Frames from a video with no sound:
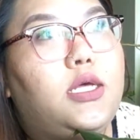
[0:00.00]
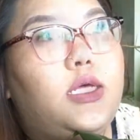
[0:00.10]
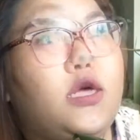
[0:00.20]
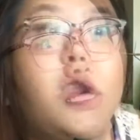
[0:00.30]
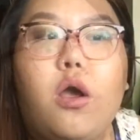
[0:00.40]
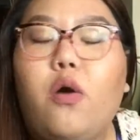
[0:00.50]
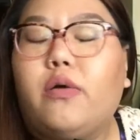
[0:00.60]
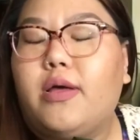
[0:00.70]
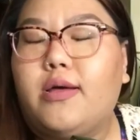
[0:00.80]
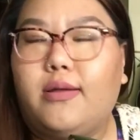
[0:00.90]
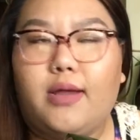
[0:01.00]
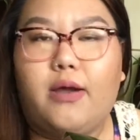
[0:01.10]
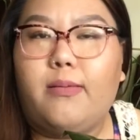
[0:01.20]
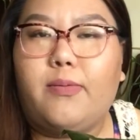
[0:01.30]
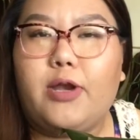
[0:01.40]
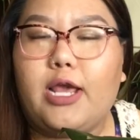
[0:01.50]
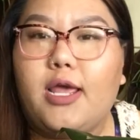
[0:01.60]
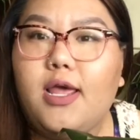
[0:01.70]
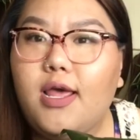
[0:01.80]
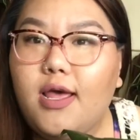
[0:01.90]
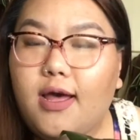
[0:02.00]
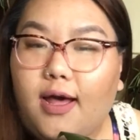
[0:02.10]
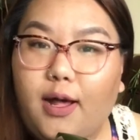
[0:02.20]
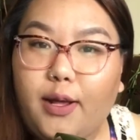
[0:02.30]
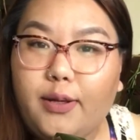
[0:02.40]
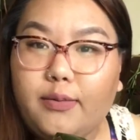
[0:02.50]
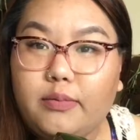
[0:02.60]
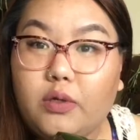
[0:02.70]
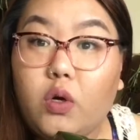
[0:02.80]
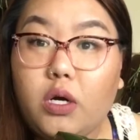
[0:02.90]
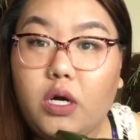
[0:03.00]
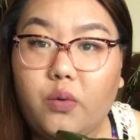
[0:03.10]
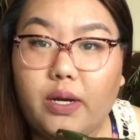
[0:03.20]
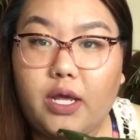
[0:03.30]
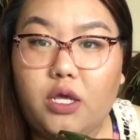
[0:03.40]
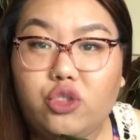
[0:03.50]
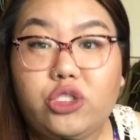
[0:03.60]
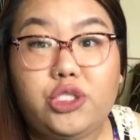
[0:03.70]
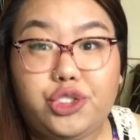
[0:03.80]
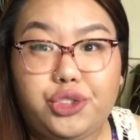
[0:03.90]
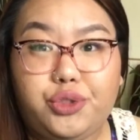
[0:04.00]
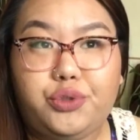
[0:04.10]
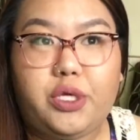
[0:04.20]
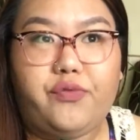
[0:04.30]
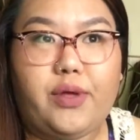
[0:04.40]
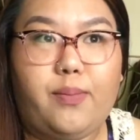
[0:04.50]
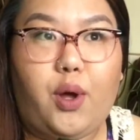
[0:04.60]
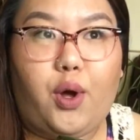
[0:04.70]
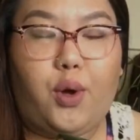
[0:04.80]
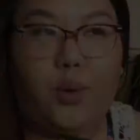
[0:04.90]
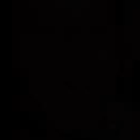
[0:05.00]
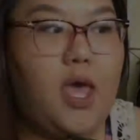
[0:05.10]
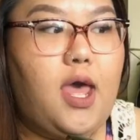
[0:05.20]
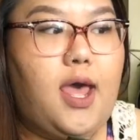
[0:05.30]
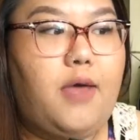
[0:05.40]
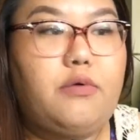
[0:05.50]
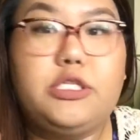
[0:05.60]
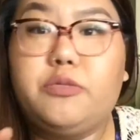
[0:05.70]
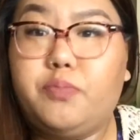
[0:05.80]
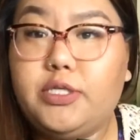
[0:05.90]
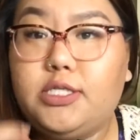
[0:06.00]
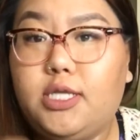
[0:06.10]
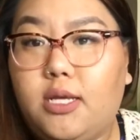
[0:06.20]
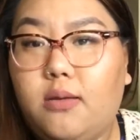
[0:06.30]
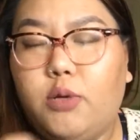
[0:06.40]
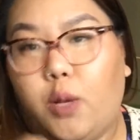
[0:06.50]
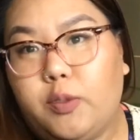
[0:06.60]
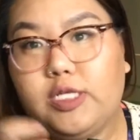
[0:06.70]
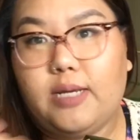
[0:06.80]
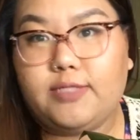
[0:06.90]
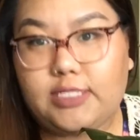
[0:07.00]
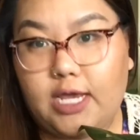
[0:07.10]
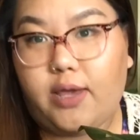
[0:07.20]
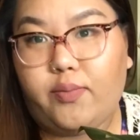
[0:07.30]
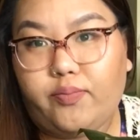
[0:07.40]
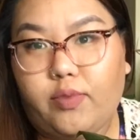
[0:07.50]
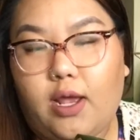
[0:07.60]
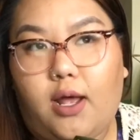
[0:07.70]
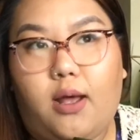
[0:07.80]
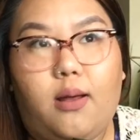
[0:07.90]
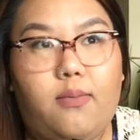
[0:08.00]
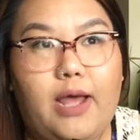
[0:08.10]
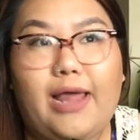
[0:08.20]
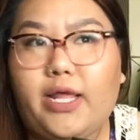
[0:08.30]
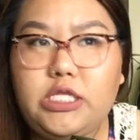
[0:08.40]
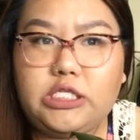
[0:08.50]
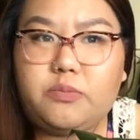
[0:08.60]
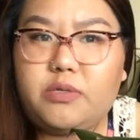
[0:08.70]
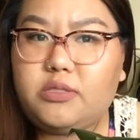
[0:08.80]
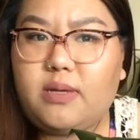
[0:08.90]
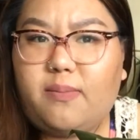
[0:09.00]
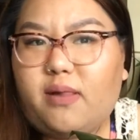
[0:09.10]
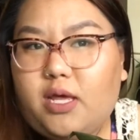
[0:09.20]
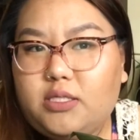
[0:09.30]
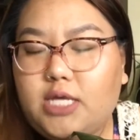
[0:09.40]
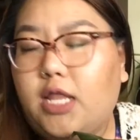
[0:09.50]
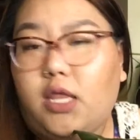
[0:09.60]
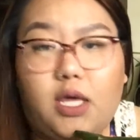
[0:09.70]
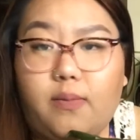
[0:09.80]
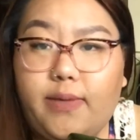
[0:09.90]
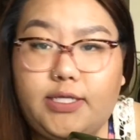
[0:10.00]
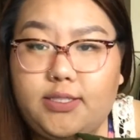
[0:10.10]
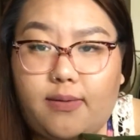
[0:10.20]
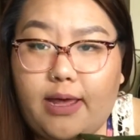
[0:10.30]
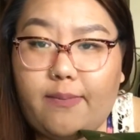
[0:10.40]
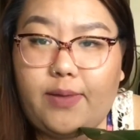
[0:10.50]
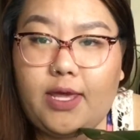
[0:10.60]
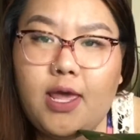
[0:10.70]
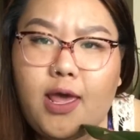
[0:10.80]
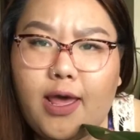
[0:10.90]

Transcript: Or oh, I remembered it. Or what I usually do if I'm home, I will spritz them a couple times a day. I like to spritz my plants. I think it makes them happy.